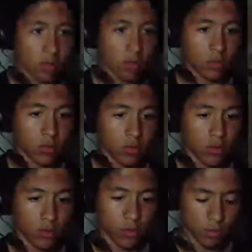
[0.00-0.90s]
to make
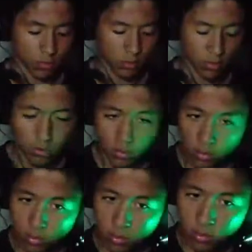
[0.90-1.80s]
noise at night. it's safe
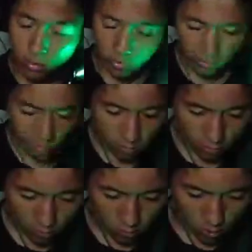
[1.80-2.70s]
enough now.
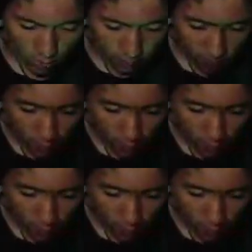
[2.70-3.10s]
Okay. I don't